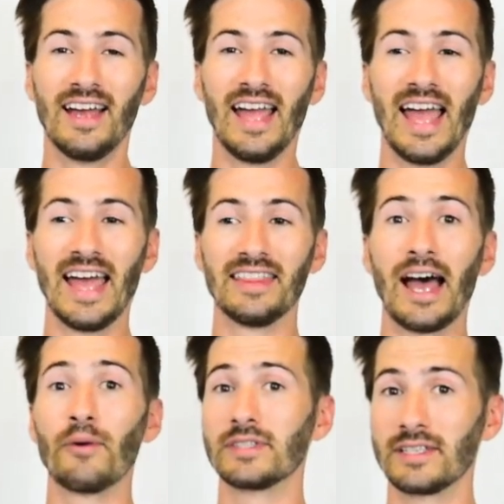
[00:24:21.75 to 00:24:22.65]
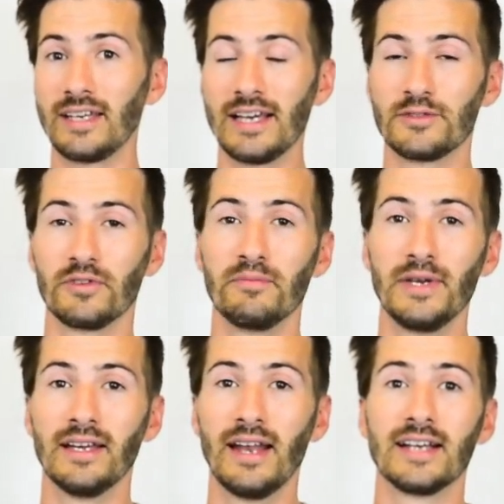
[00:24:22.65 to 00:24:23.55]
And that was the case with
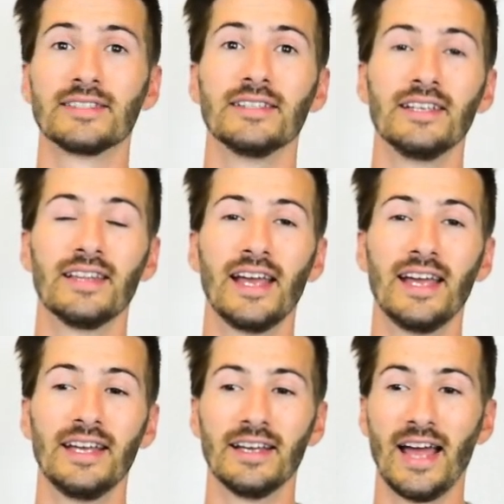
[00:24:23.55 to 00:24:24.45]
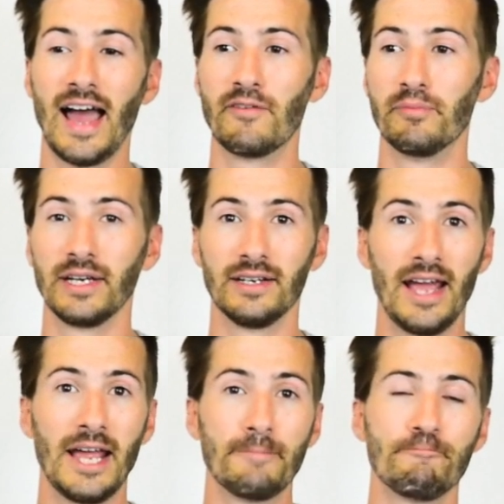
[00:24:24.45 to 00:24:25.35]
me and Exidy. They have a big
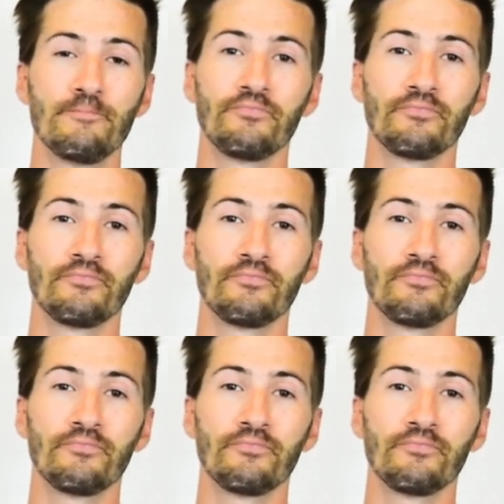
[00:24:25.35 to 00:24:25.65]
name,